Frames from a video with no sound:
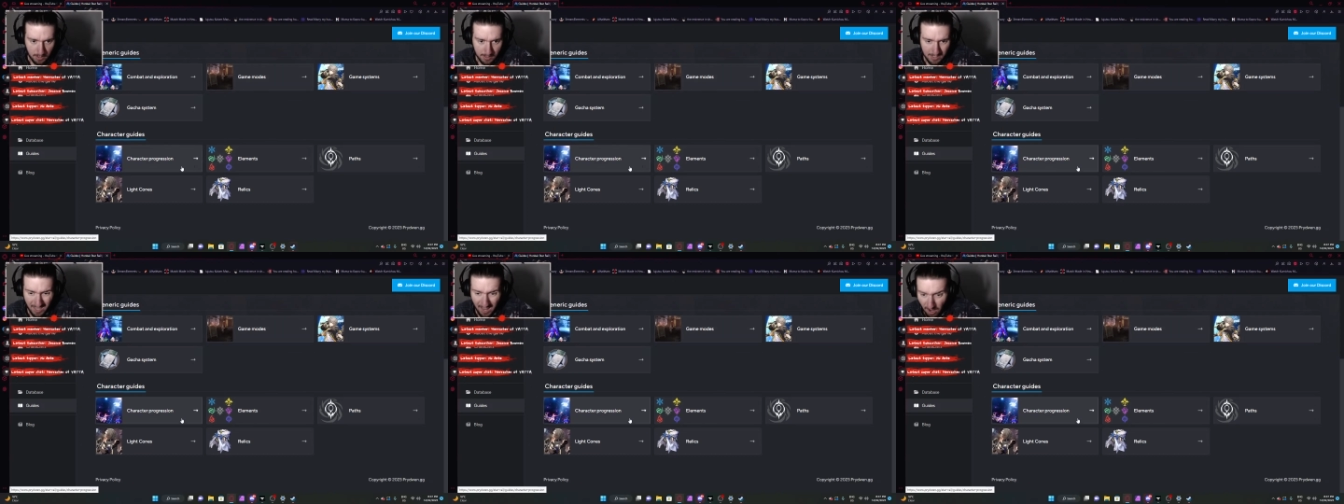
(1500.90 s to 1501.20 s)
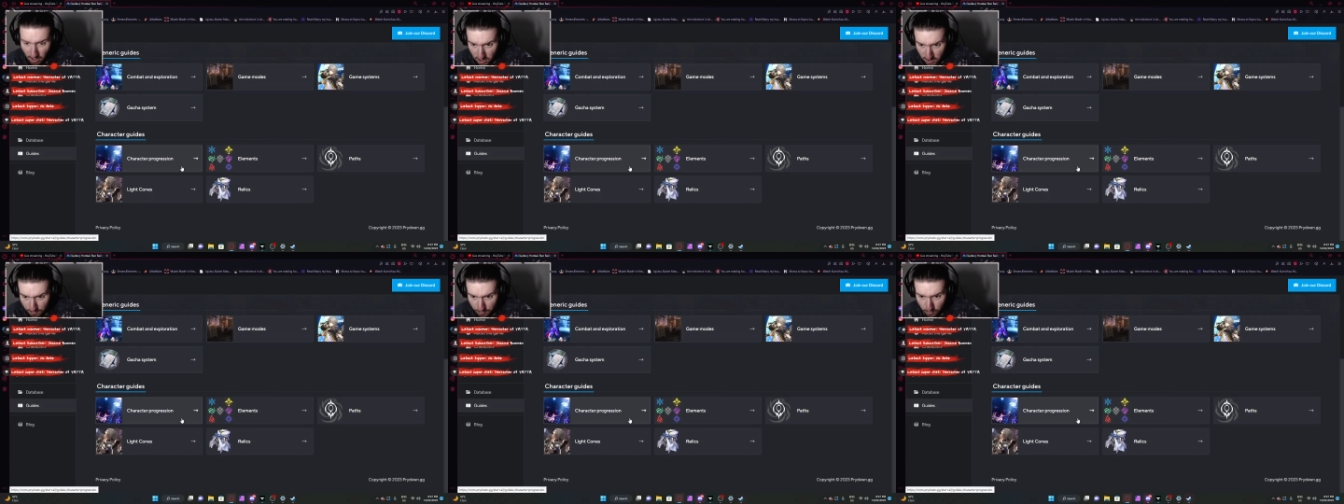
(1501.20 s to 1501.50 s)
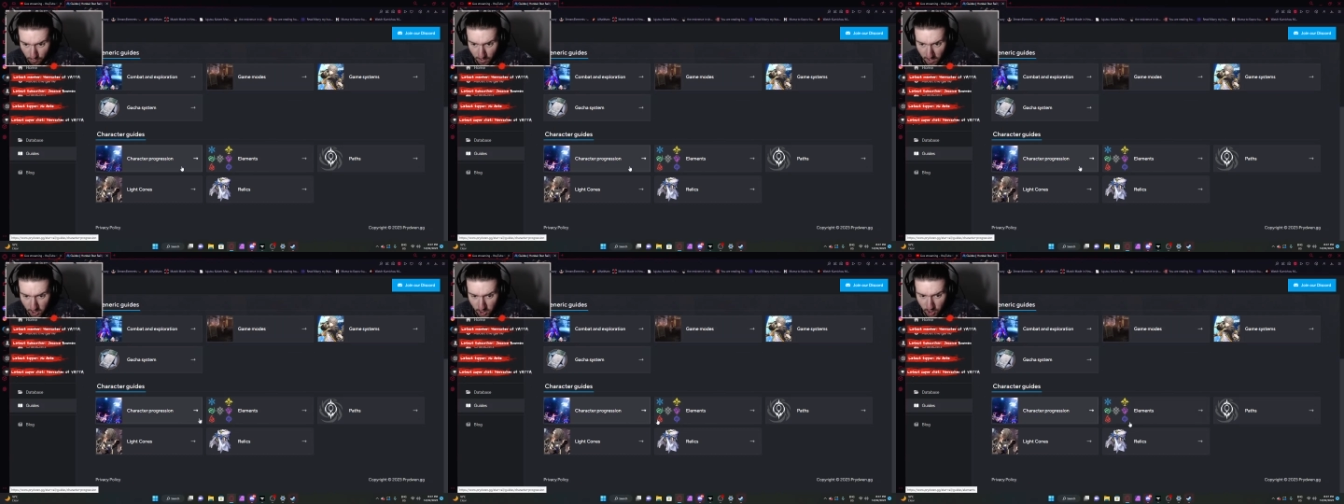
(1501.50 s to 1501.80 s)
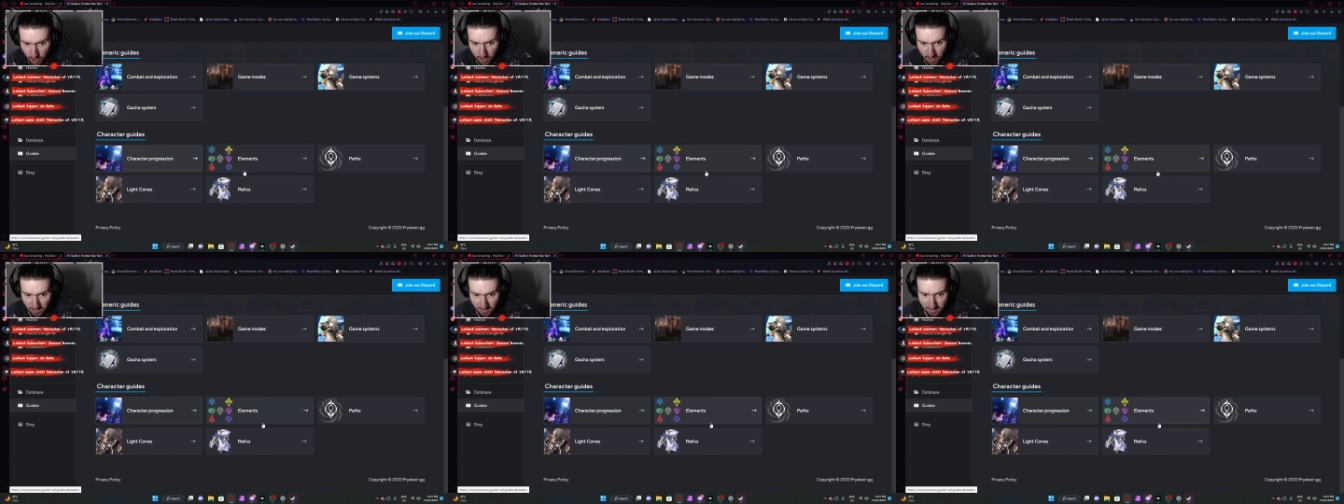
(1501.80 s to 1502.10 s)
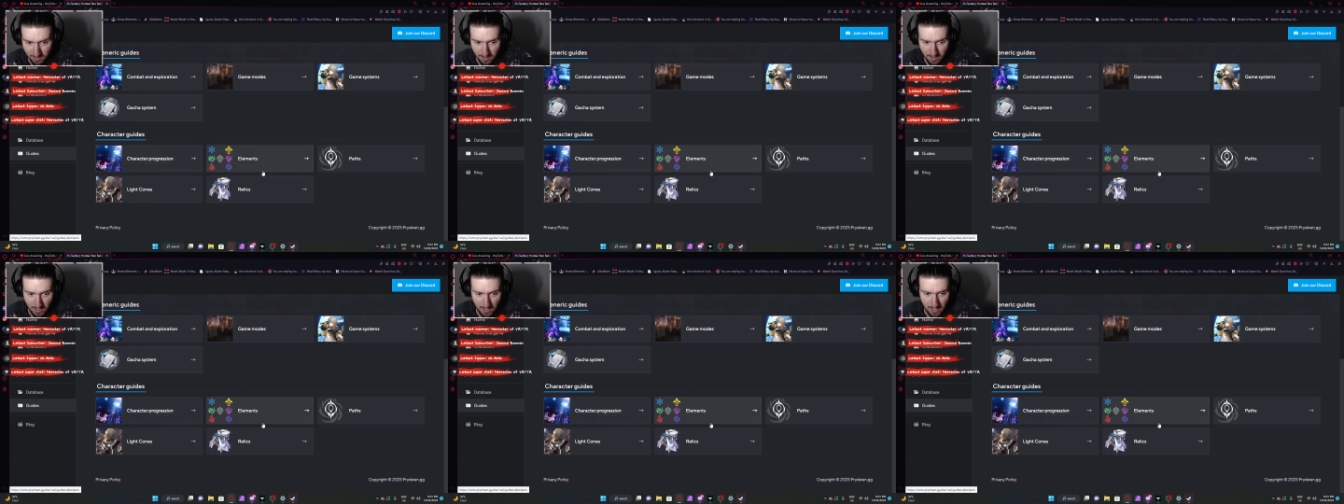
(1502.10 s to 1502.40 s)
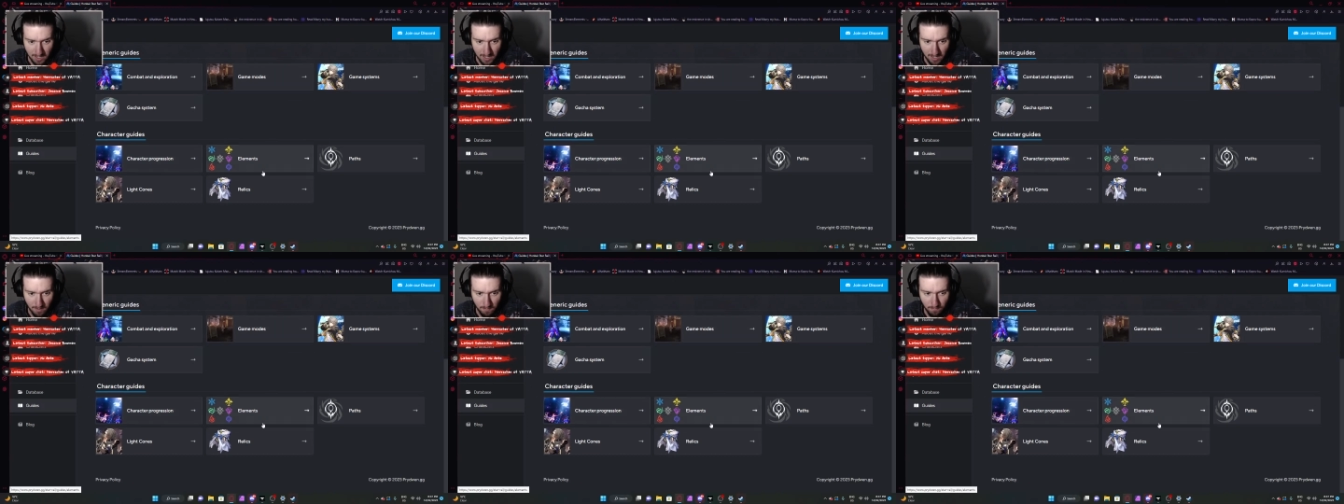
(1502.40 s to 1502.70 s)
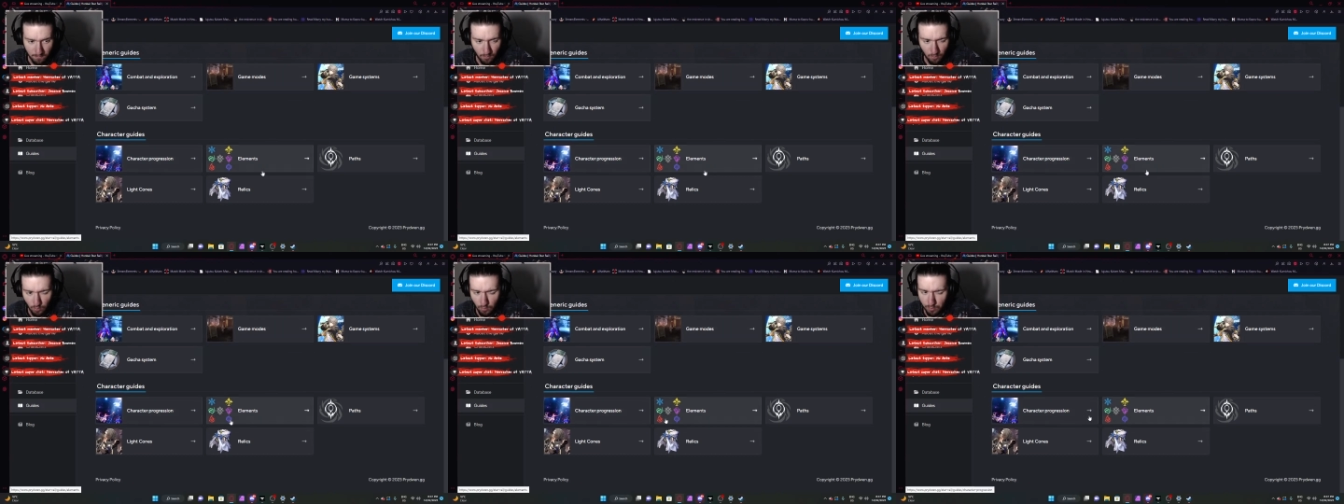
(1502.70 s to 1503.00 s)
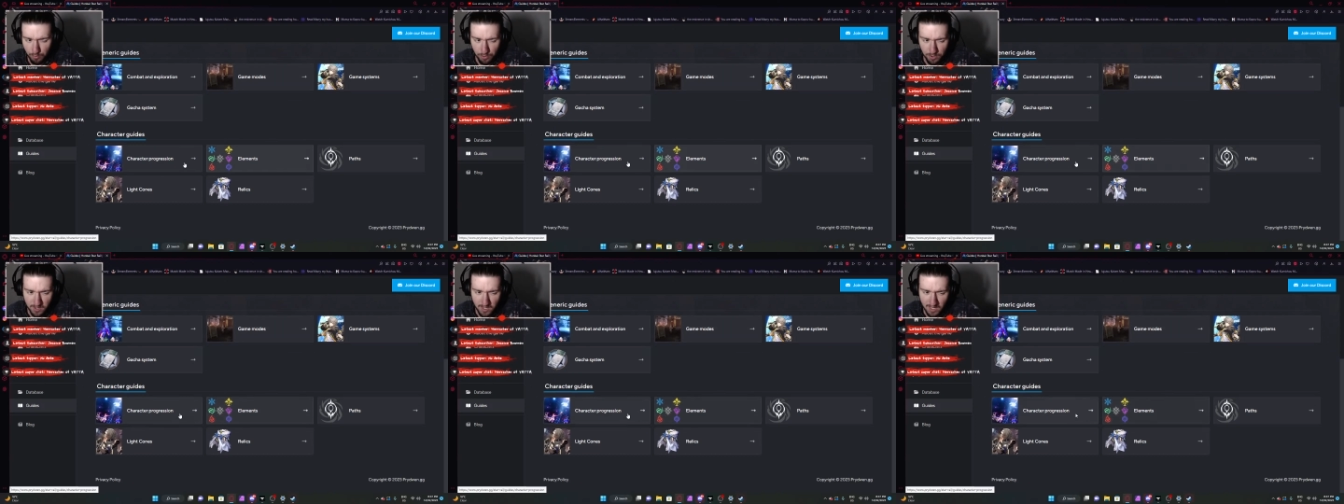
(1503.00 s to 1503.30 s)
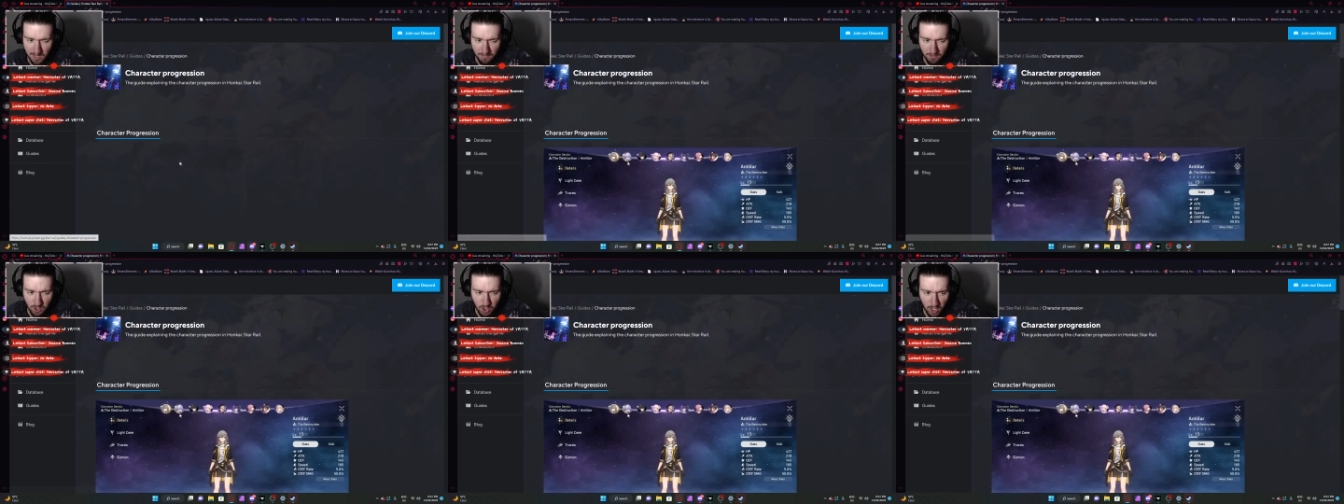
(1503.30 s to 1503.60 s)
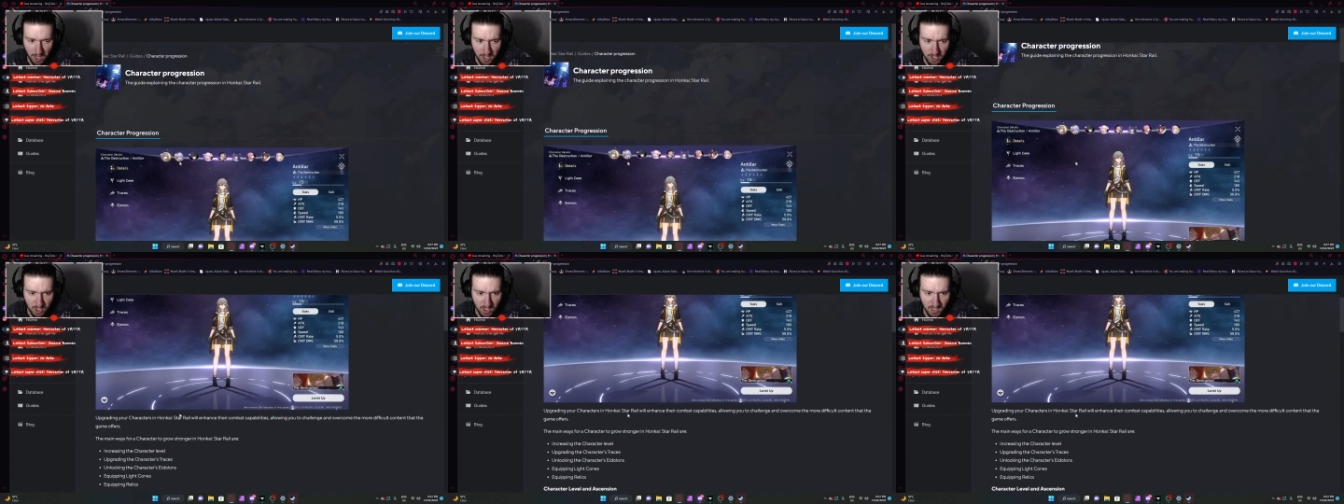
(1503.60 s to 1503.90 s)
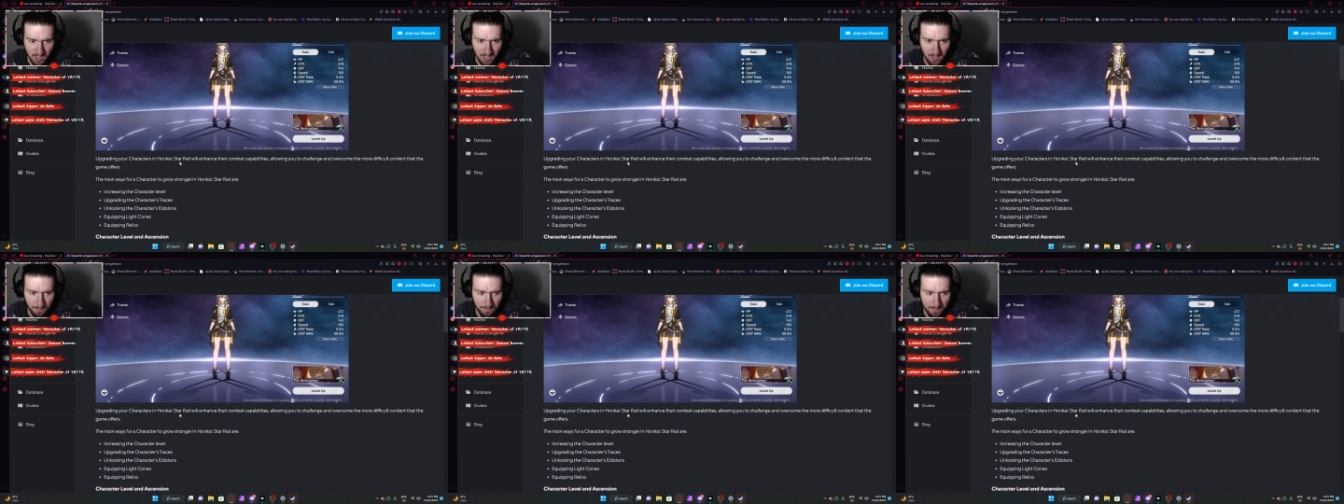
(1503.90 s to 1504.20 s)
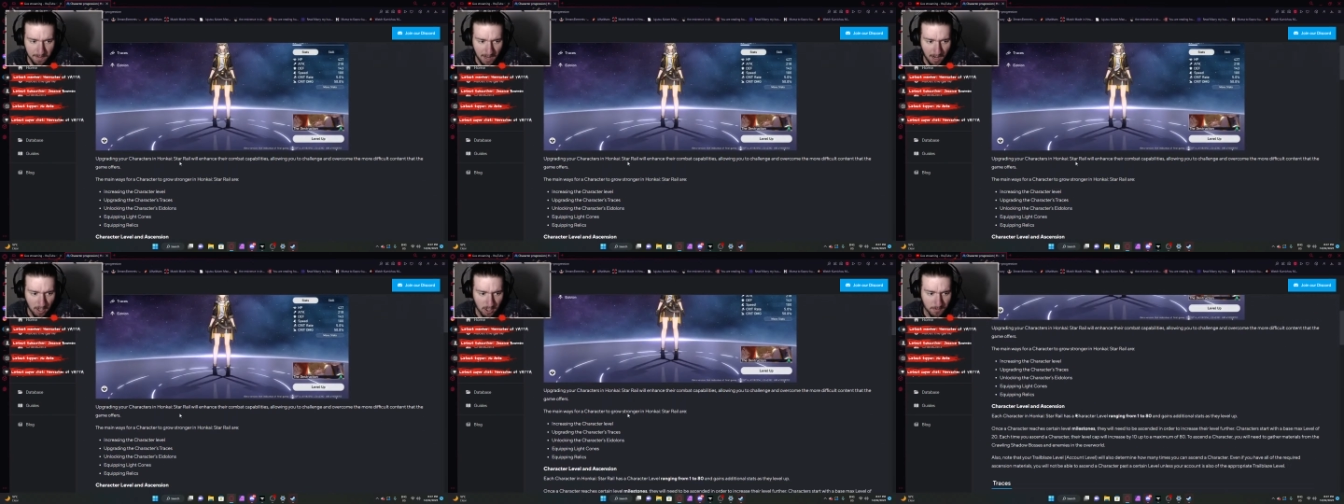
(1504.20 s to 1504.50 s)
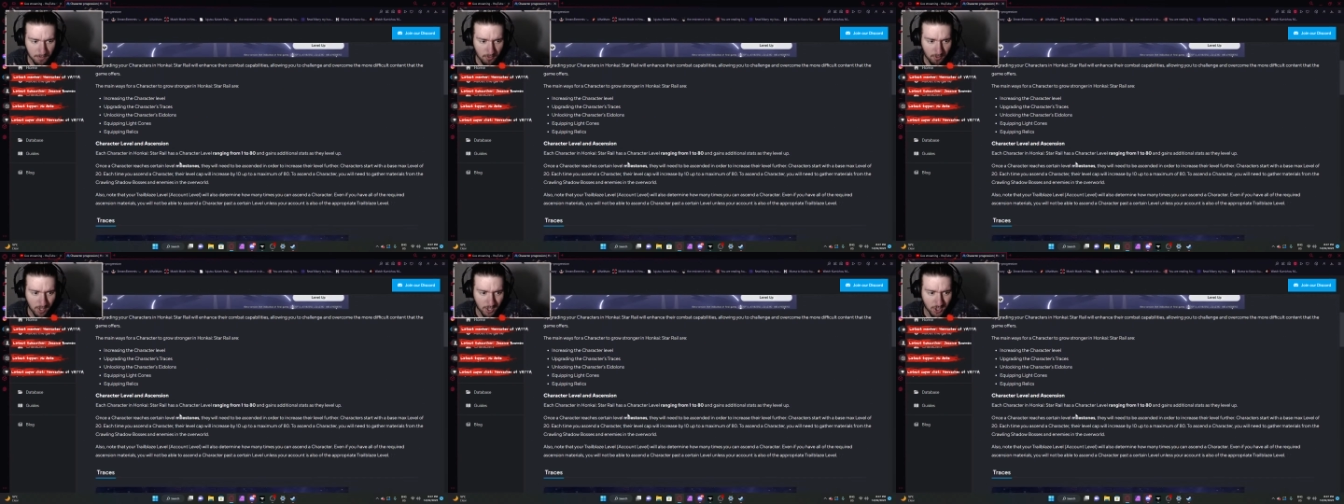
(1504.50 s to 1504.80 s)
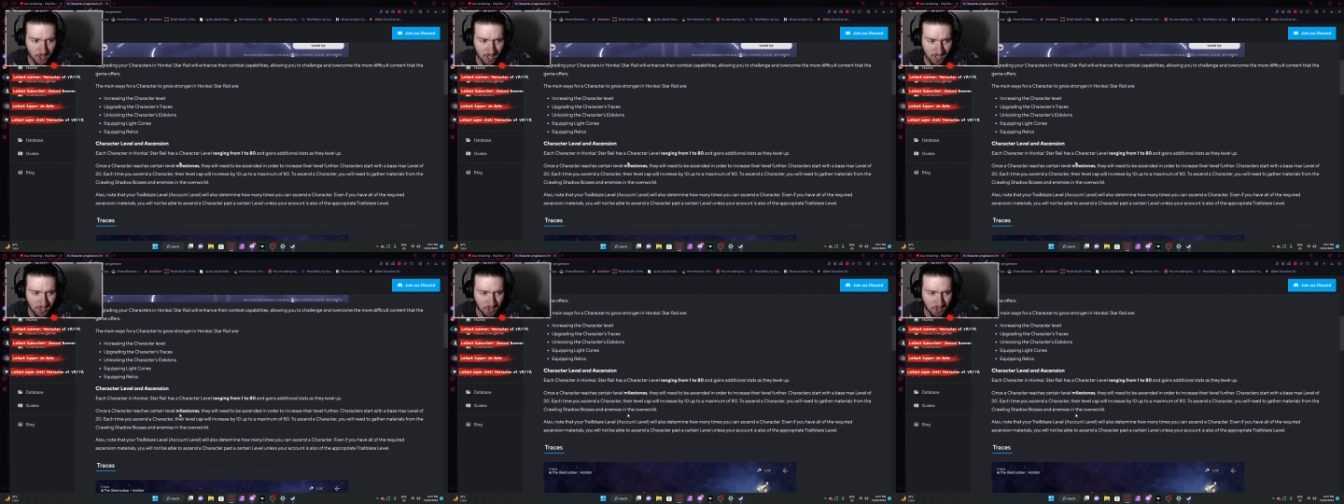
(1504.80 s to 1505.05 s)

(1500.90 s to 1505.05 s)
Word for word: character progression, um, would they have changed anything in the character progression?